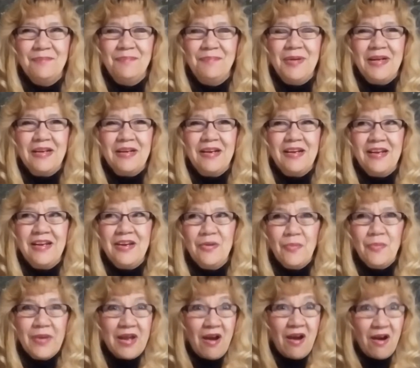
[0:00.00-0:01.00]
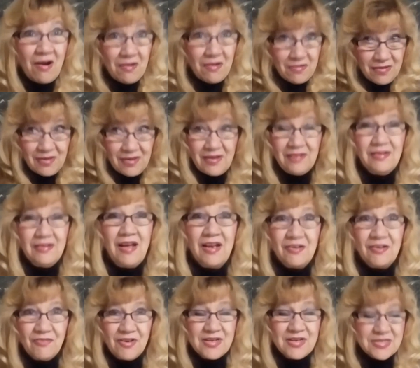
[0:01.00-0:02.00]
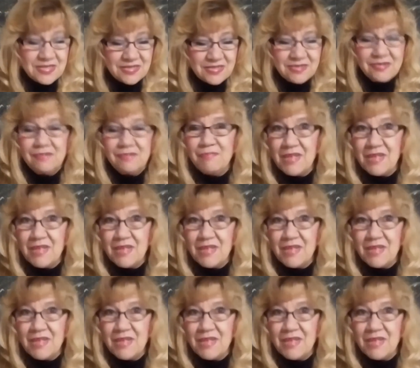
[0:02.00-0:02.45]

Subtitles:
But here we are, a lot of us